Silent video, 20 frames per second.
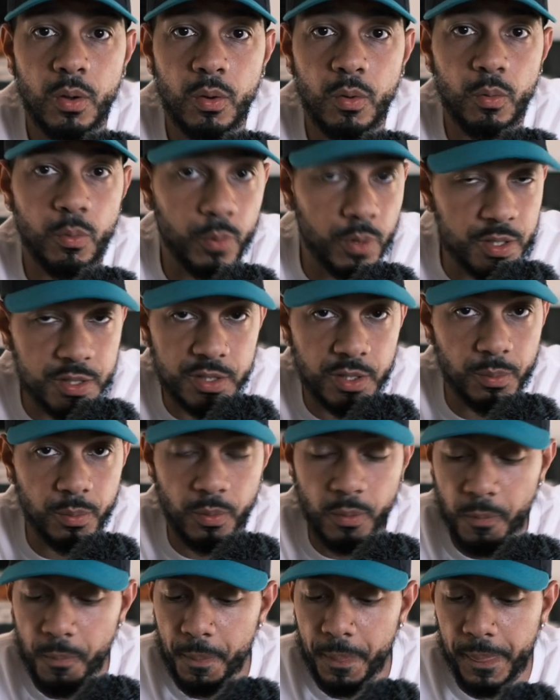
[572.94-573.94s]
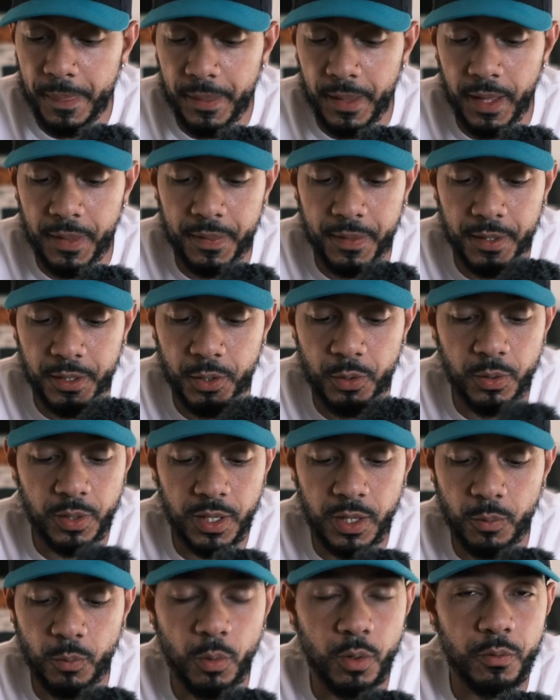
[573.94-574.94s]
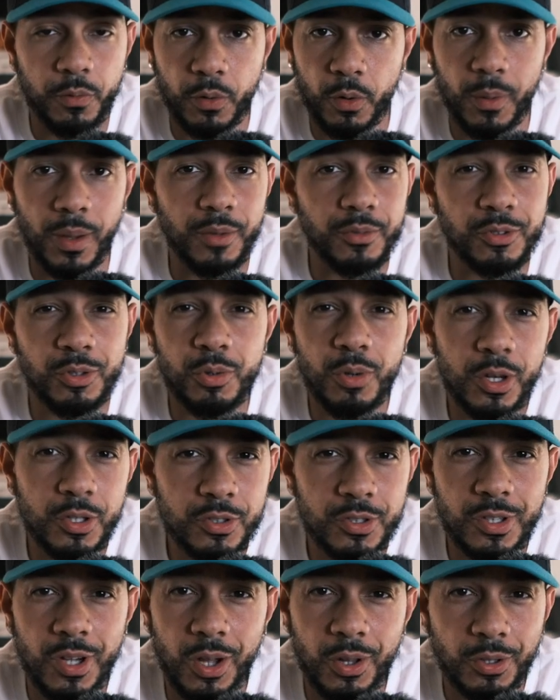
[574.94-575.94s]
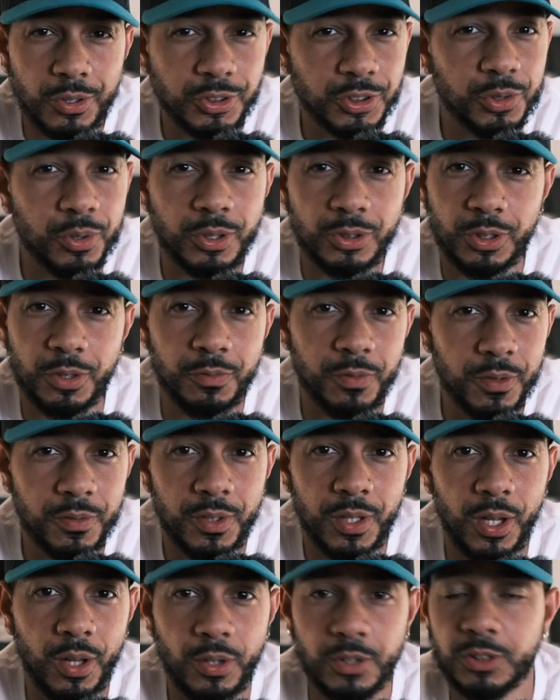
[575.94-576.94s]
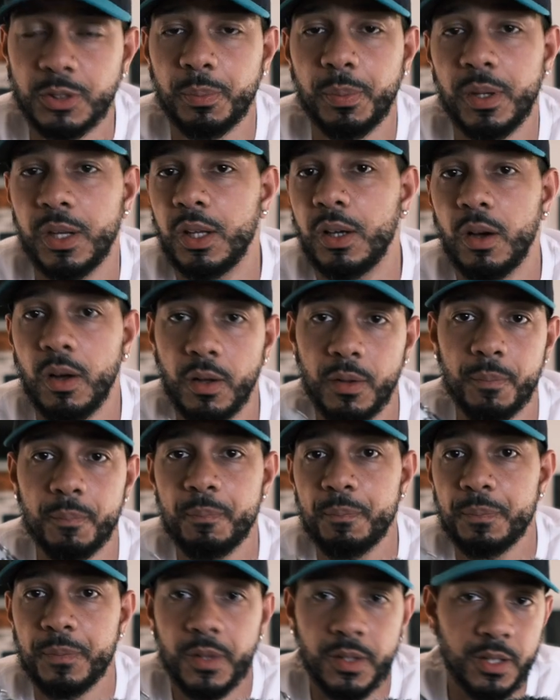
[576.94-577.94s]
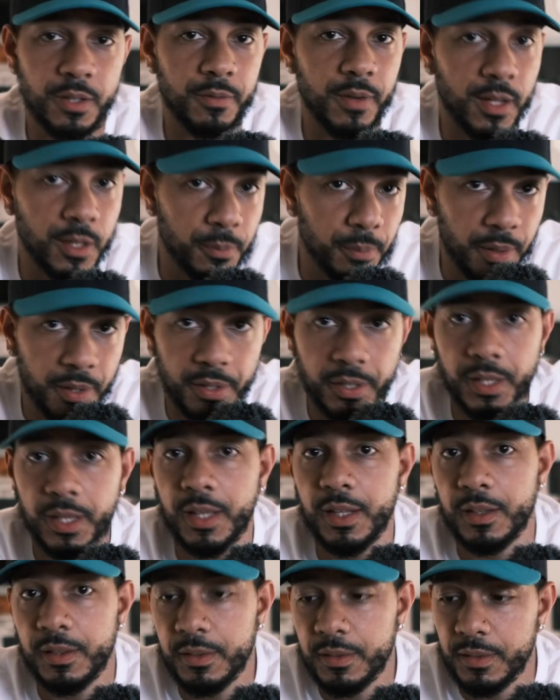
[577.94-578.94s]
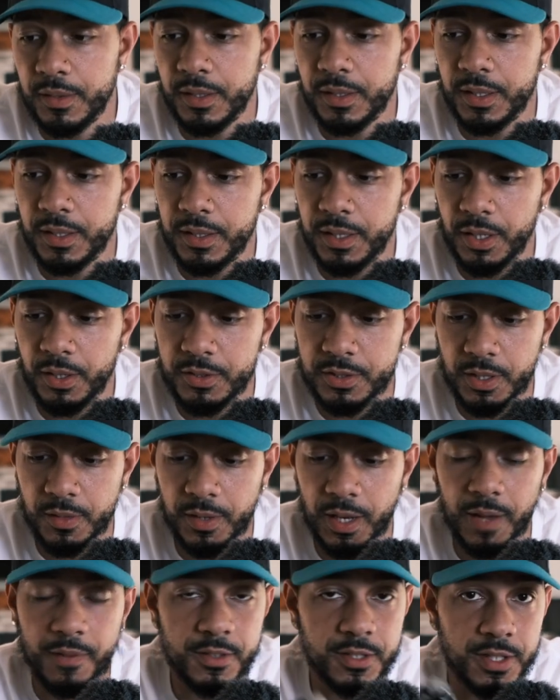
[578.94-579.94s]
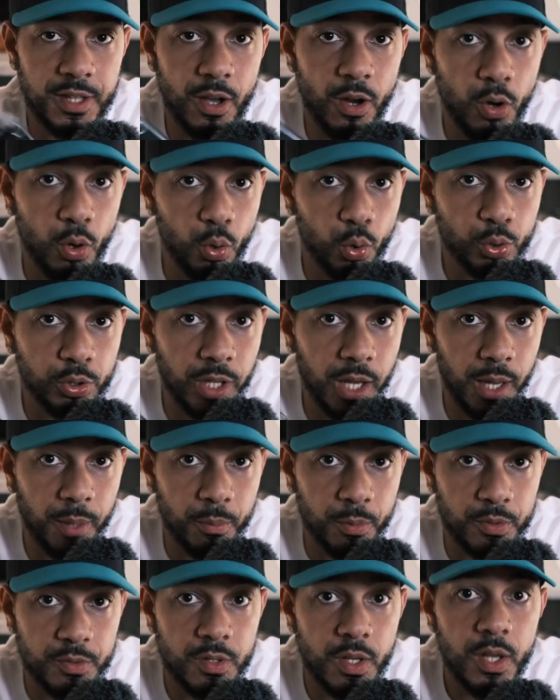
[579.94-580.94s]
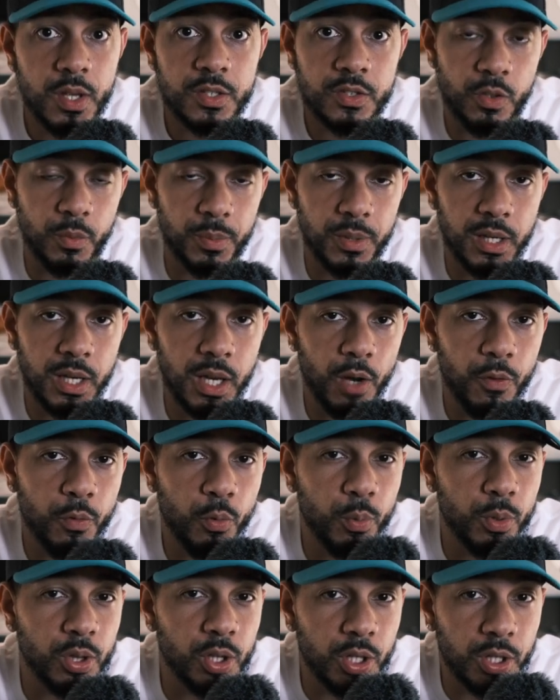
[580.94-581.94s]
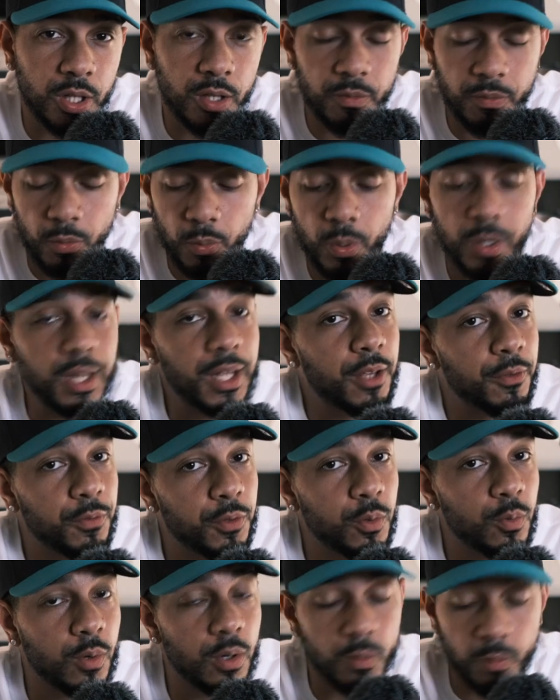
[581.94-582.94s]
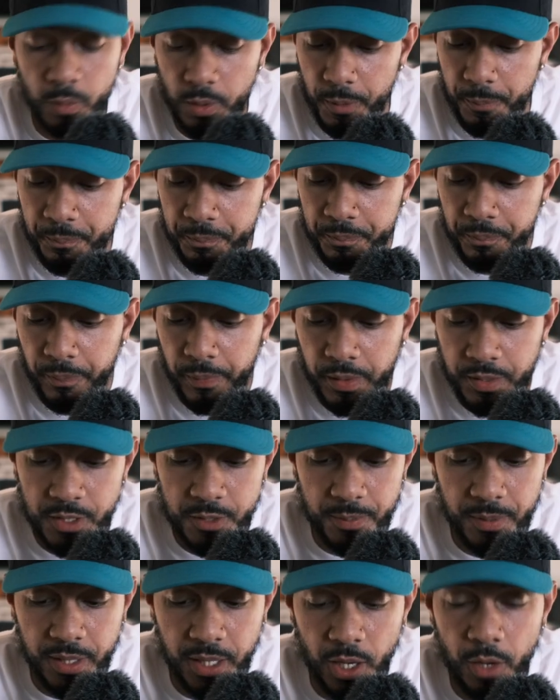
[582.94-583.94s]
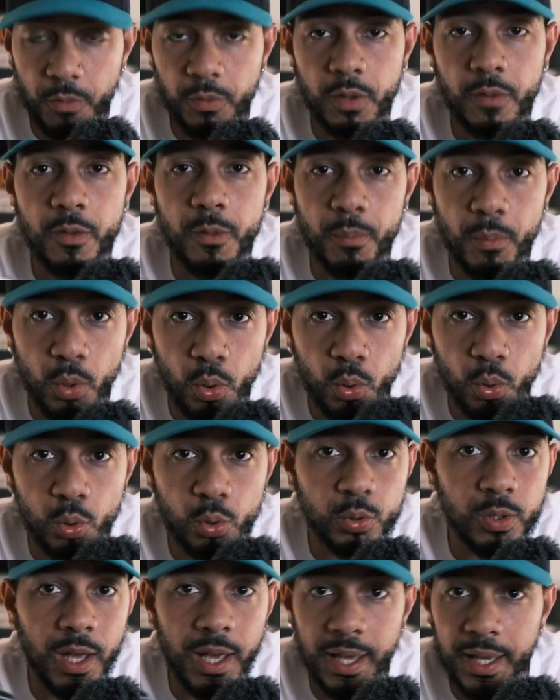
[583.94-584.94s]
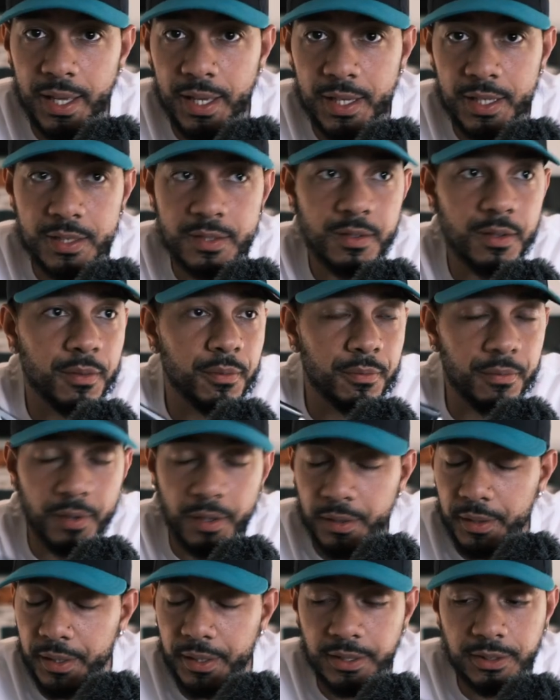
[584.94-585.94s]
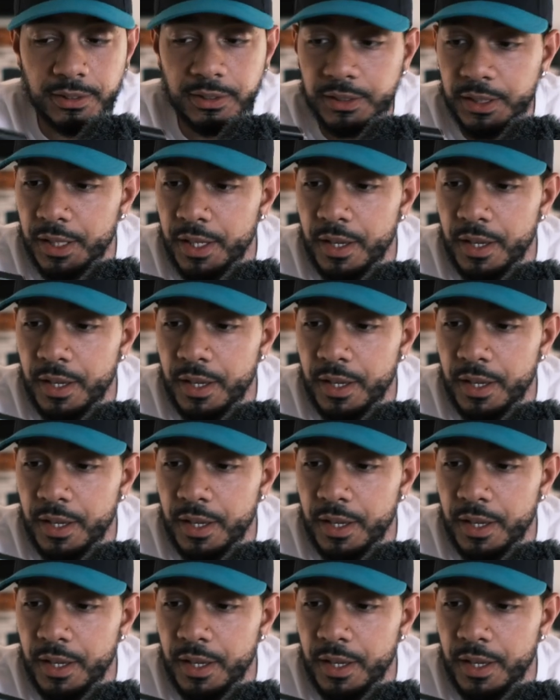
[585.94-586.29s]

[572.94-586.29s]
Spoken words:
reasonable. I think you can get one for around $200, $250, depending on the availability and the details of it. Obviously, they are old cameras, so be careful when looking for one. If you want one, just be careful of the mold, haze, fungus,